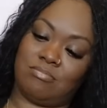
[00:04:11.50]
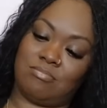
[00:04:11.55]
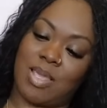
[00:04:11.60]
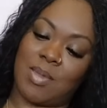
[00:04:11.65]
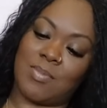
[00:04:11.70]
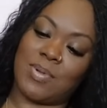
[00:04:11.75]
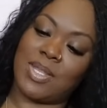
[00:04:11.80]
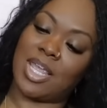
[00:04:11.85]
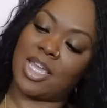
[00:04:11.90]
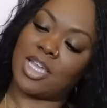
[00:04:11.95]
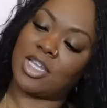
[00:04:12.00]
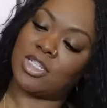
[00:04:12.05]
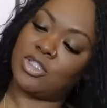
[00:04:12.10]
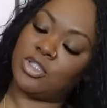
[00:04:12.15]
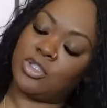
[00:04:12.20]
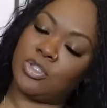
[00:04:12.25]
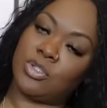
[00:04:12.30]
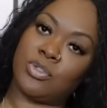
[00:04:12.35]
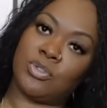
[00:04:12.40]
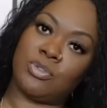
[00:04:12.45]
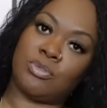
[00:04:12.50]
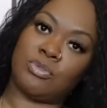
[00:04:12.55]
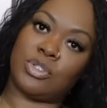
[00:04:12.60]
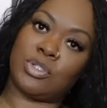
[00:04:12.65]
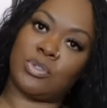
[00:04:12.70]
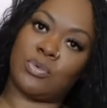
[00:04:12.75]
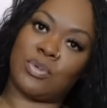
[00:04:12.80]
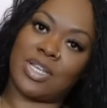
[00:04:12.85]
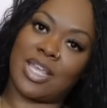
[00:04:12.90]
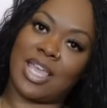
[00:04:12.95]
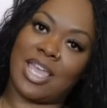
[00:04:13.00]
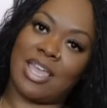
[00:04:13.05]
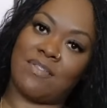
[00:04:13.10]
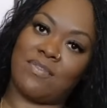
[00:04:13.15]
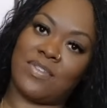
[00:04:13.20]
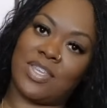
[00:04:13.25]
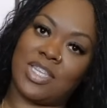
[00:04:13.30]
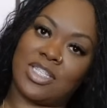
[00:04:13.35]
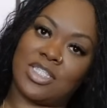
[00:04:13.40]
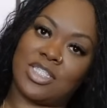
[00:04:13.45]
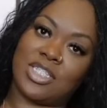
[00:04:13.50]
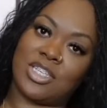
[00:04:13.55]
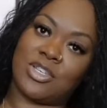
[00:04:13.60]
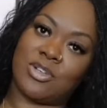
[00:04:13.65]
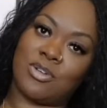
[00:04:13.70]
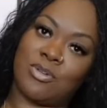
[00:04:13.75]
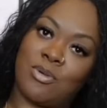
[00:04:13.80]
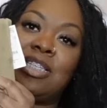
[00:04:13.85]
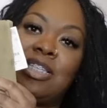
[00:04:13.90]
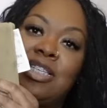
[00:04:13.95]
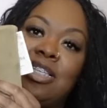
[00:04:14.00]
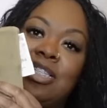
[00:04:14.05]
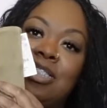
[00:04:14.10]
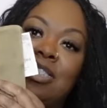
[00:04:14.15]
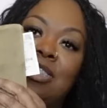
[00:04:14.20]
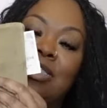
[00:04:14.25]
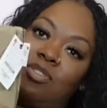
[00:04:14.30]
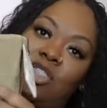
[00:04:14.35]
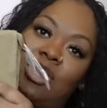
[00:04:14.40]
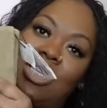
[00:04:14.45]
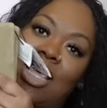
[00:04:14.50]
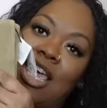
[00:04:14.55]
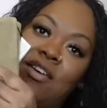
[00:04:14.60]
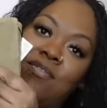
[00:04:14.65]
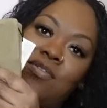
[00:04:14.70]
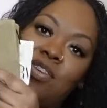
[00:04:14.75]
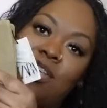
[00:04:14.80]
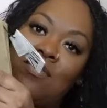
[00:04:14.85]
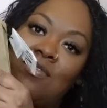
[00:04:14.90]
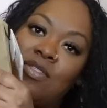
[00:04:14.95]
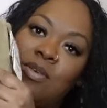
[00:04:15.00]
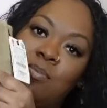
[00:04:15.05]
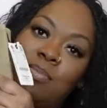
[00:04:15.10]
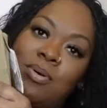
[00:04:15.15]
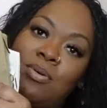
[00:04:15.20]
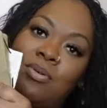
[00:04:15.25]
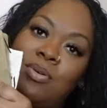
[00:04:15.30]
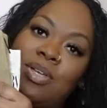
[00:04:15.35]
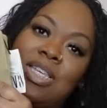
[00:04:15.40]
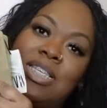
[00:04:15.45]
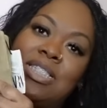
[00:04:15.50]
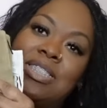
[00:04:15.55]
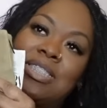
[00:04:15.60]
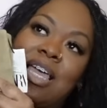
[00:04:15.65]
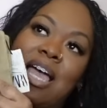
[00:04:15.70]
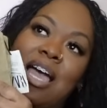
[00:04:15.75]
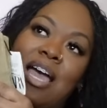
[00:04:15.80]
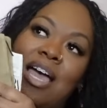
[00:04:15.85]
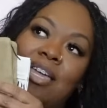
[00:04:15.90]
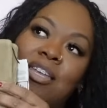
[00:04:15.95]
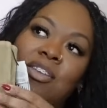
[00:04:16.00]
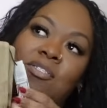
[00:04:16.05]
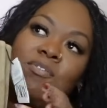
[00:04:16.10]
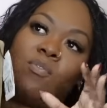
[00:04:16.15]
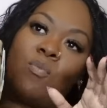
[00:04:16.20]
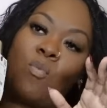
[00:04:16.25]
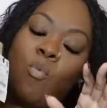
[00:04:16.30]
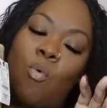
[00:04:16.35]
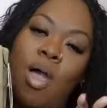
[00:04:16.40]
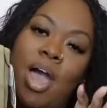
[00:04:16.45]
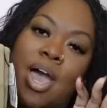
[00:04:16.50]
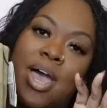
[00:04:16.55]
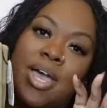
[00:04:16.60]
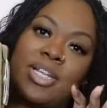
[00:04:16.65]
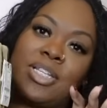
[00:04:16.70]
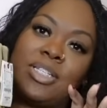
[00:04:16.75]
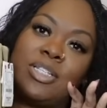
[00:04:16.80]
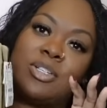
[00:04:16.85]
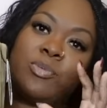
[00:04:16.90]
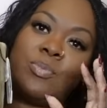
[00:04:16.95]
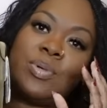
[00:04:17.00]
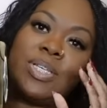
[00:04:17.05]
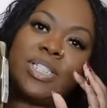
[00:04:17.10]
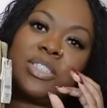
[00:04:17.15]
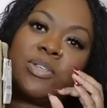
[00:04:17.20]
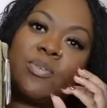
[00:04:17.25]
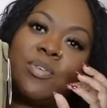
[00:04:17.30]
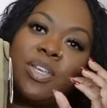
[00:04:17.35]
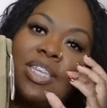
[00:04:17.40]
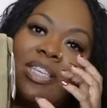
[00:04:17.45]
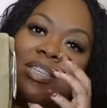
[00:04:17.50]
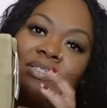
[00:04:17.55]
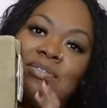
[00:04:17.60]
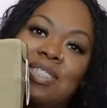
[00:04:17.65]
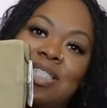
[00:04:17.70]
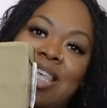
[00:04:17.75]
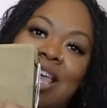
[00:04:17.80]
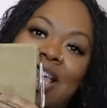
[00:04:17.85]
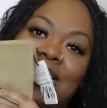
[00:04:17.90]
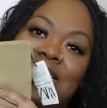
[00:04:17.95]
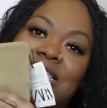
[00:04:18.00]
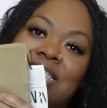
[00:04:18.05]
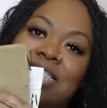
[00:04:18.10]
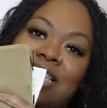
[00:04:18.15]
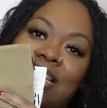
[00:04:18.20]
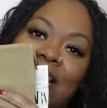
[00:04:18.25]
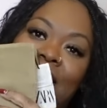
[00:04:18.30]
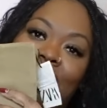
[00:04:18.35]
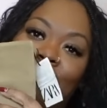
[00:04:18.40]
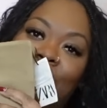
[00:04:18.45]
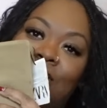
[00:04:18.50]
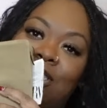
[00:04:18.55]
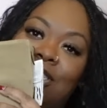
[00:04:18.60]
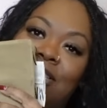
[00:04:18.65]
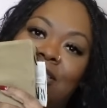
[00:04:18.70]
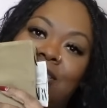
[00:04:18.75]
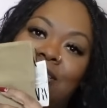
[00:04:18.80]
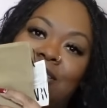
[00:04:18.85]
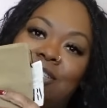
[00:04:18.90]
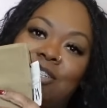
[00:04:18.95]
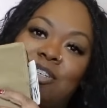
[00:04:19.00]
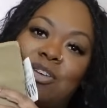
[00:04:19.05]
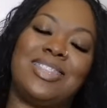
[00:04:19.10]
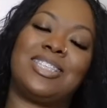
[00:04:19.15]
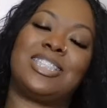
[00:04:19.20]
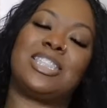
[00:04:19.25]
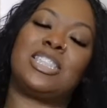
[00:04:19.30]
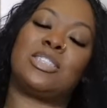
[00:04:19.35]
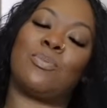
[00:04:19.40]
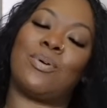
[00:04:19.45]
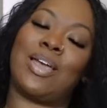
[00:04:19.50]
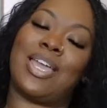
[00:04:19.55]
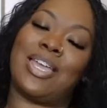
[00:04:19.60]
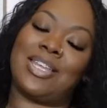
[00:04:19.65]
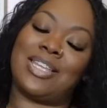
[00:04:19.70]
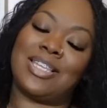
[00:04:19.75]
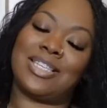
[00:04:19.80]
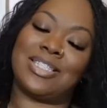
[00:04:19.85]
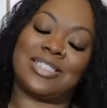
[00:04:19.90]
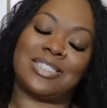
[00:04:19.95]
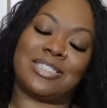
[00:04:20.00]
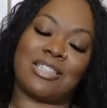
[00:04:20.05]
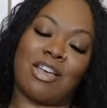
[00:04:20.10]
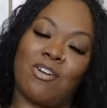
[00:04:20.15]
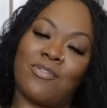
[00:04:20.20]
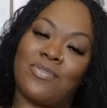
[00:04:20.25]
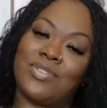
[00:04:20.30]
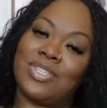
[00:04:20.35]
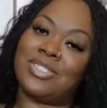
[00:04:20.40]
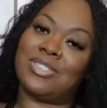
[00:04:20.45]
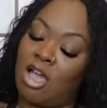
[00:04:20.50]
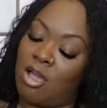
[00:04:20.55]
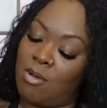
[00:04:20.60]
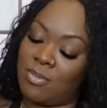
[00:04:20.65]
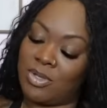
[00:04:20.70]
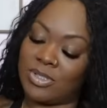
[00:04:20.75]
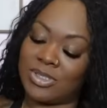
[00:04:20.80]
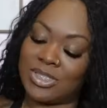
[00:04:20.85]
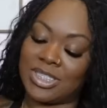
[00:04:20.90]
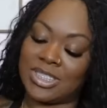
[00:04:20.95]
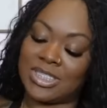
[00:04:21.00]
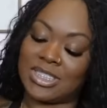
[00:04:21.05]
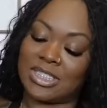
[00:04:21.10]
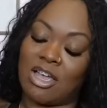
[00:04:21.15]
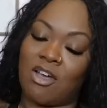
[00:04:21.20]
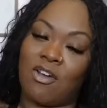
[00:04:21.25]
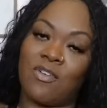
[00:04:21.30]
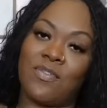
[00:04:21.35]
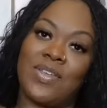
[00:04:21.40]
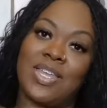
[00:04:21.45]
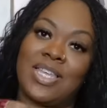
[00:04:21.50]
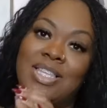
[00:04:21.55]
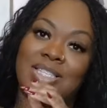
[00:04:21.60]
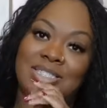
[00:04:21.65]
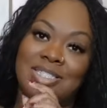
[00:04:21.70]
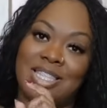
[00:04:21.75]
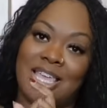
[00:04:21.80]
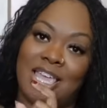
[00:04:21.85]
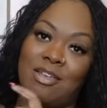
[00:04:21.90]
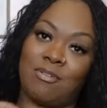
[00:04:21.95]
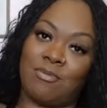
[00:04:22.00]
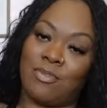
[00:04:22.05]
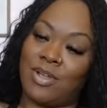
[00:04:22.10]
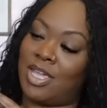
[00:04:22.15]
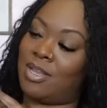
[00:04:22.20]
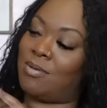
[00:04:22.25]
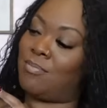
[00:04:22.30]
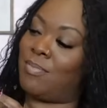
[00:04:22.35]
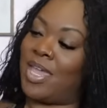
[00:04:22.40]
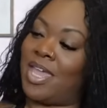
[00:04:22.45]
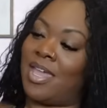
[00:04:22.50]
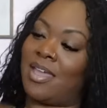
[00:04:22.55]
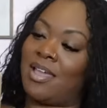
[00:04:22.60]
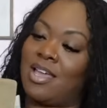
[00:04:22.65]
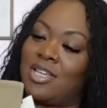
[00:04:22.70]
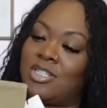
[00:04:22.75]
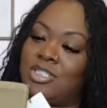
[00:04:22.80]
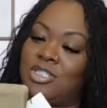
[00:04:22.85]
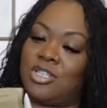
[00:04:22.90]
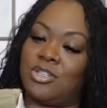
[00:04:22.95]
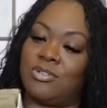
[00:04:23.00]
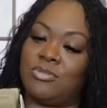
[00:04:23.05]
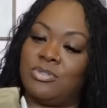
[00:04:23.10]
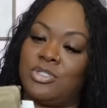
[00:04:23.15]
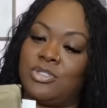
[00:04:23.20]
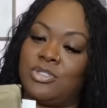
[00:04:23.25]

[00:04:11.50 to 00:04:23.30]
maybe like a two, two and a half inch heel. The shaft of the boot is kind of wide a little bit, so it gives that slouchy look. The suede is soft. It's almost as soft as that red bag I showed